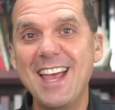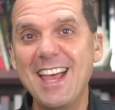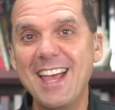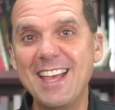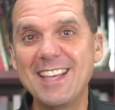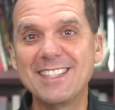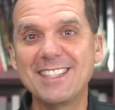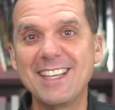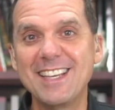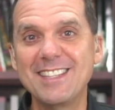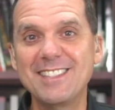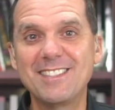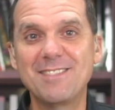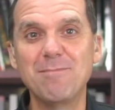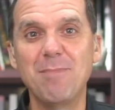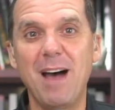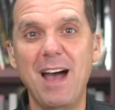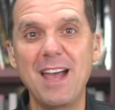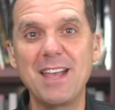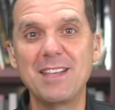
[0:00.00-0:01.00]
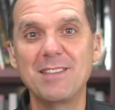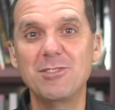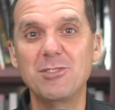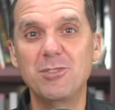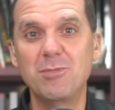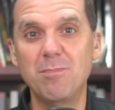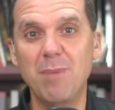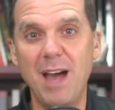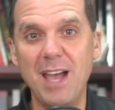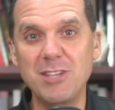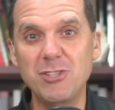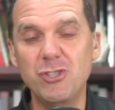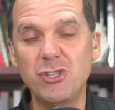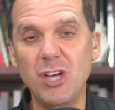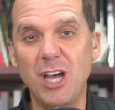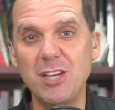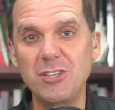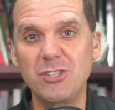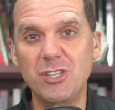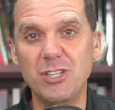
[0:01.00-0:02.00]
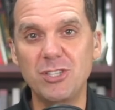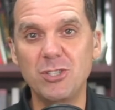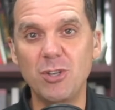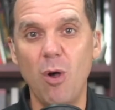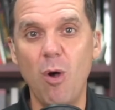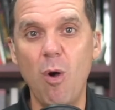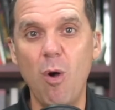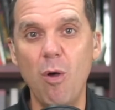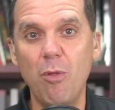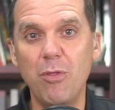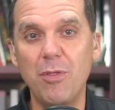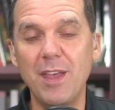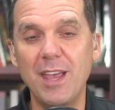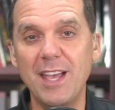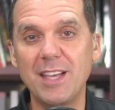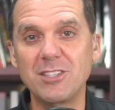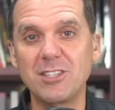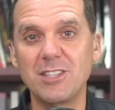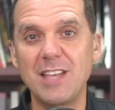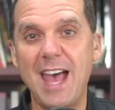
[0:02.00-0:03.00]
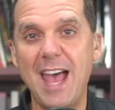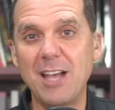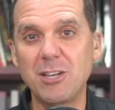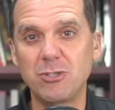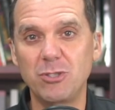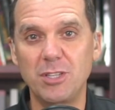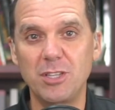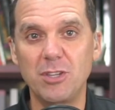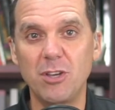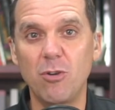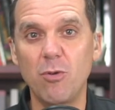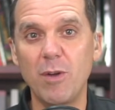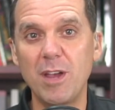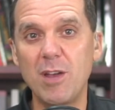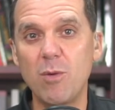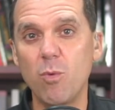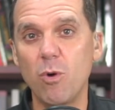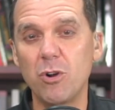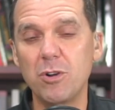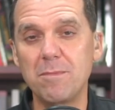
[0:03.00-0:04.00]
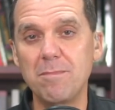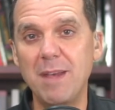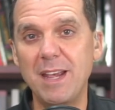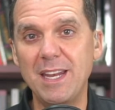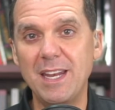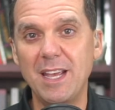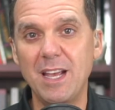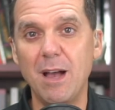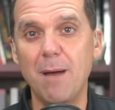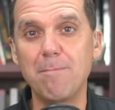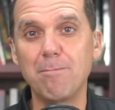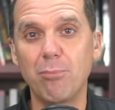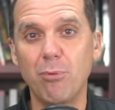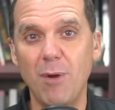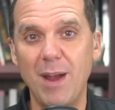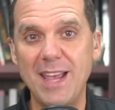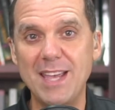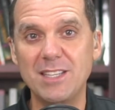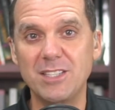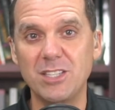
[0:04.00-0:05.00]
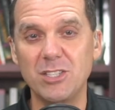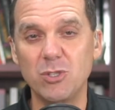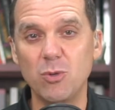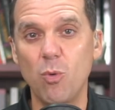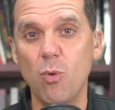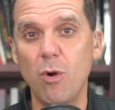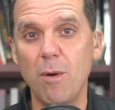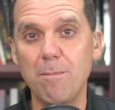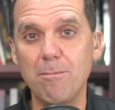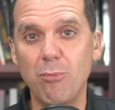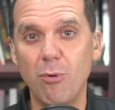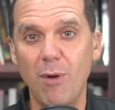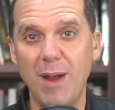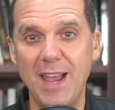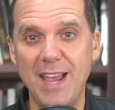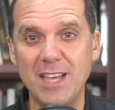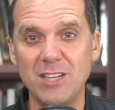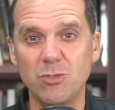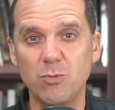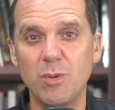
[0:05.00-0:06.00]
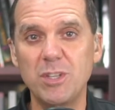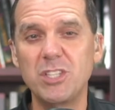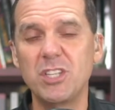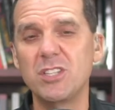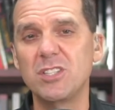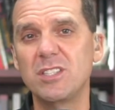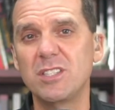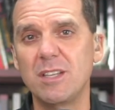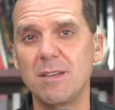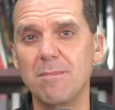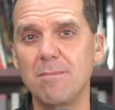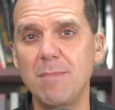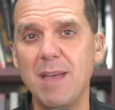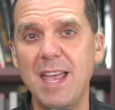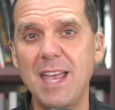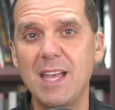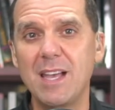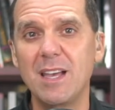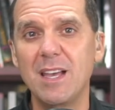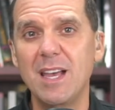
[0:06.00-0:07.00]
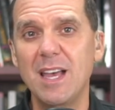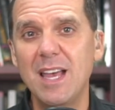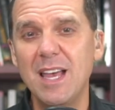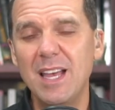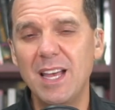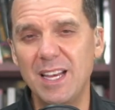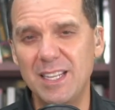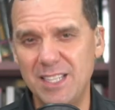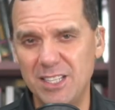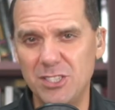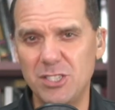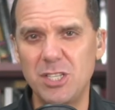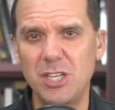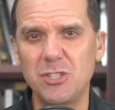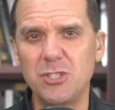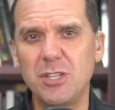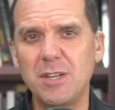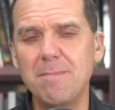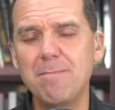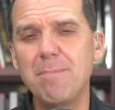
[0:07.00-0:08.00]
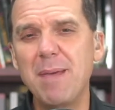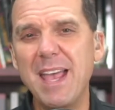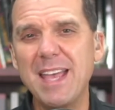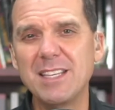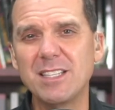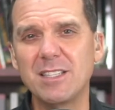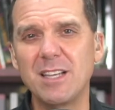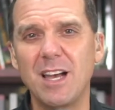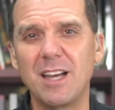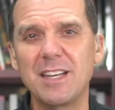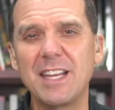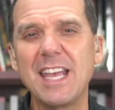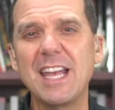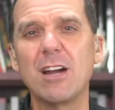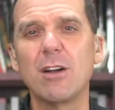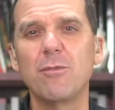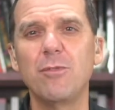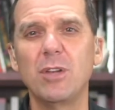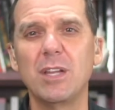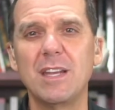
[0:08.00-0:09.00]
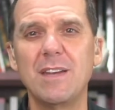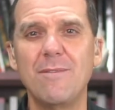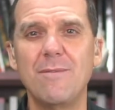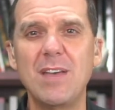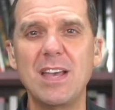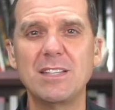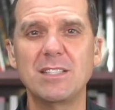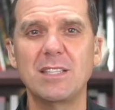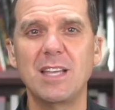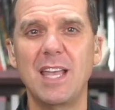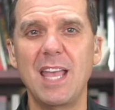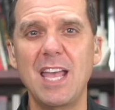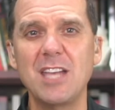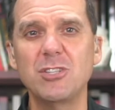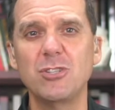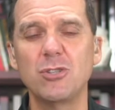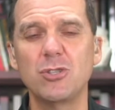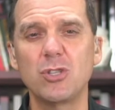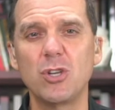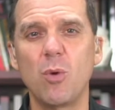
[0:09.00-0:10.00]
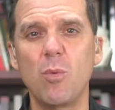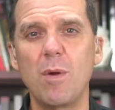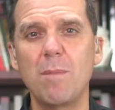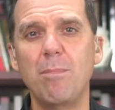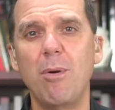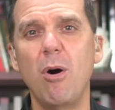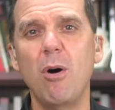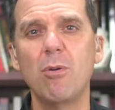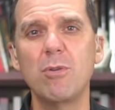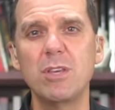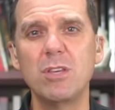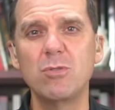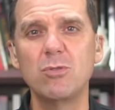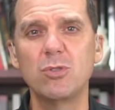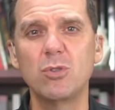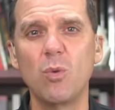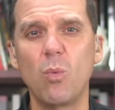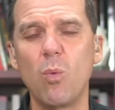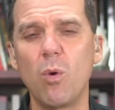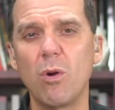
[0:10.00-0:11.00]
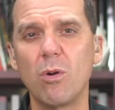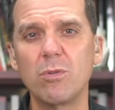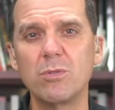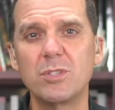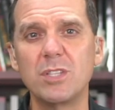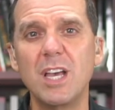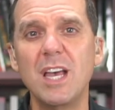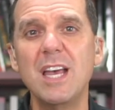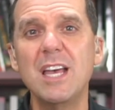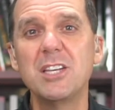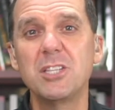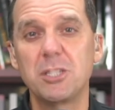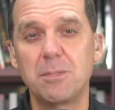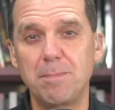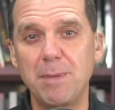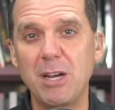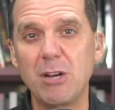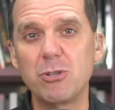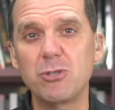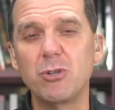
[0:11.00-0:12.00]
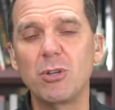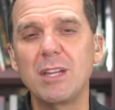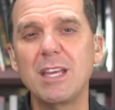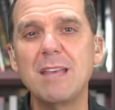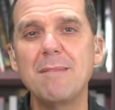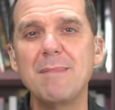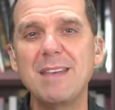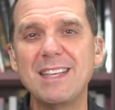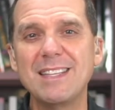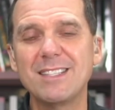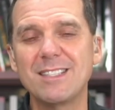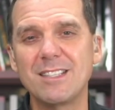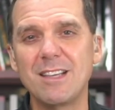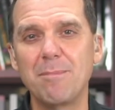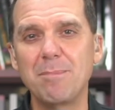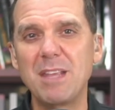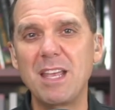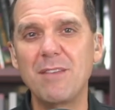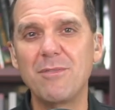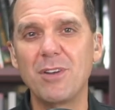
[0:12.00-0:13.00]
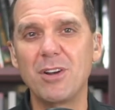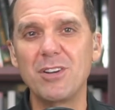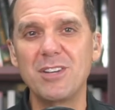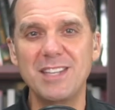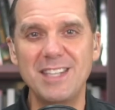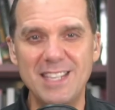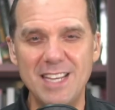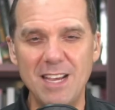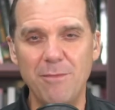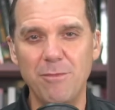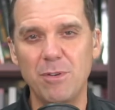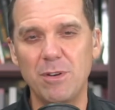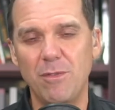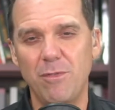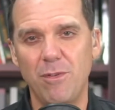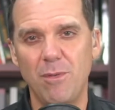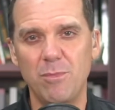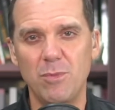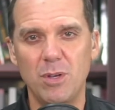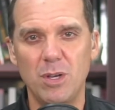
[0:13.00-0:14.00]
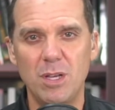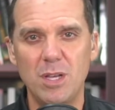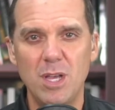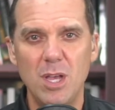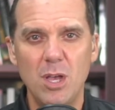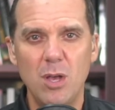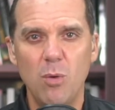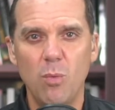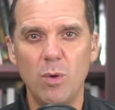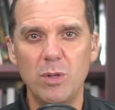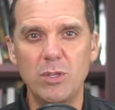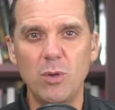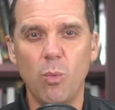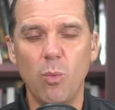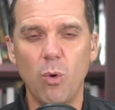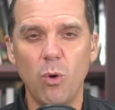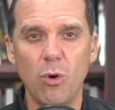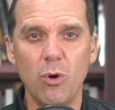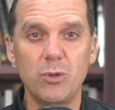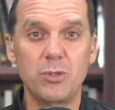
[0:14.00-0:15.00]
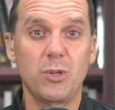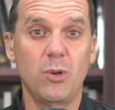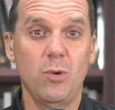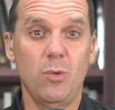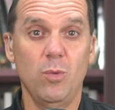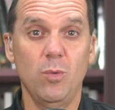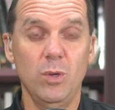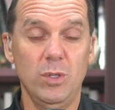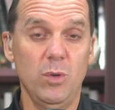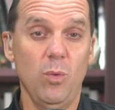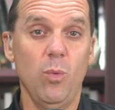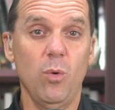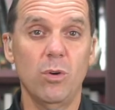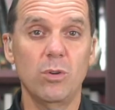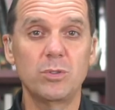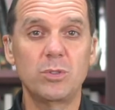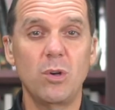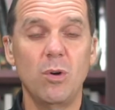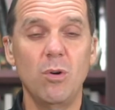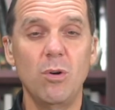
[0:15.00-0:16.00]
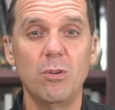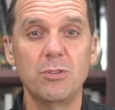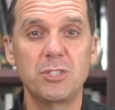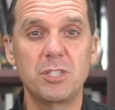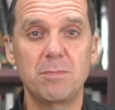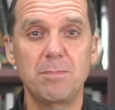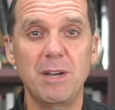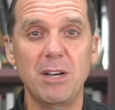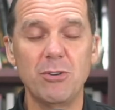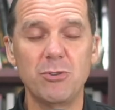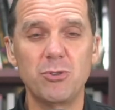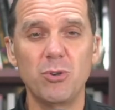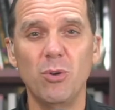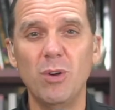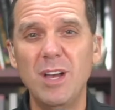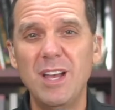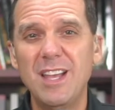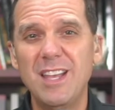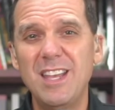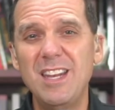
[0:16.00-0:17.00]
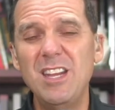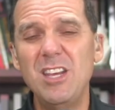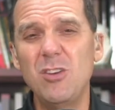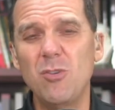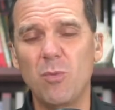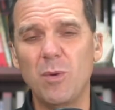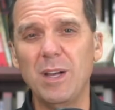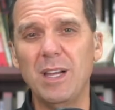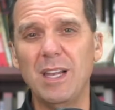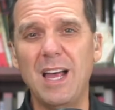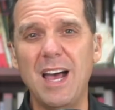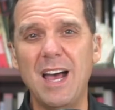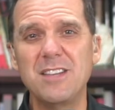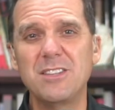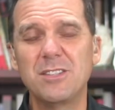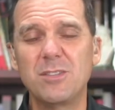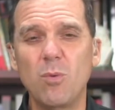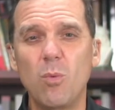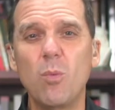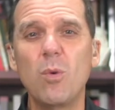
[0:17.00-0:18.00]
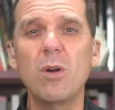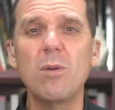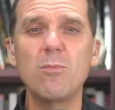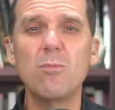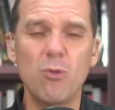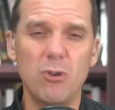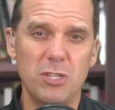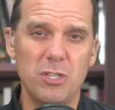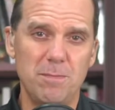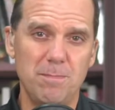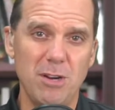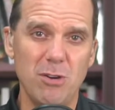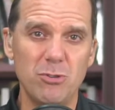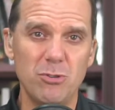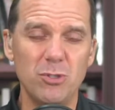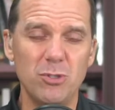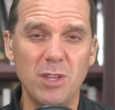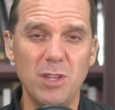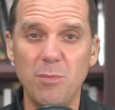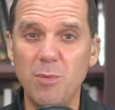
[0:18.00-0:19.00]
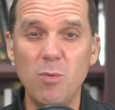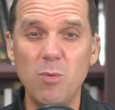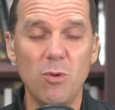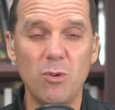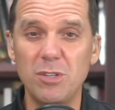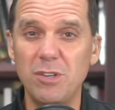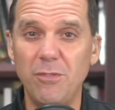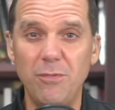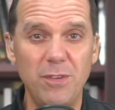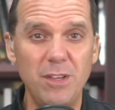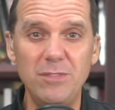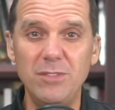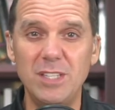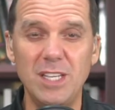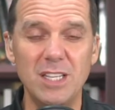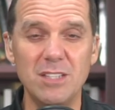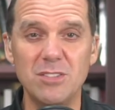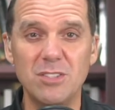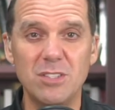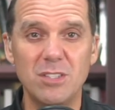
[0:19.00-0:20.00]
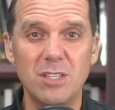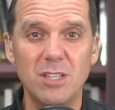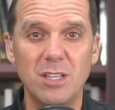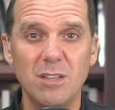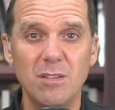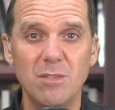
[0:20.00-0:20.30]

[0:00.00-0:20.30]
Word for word: is, is by, by judges all things is actually the Greek word meaning appraises or appraise, which is to make a decision based on careful investigation. So when Paul used the words "spiritual," he means something very different from the what the word what the world called spiritual. You know, you realize that we're more spiritual than we were in the fifties.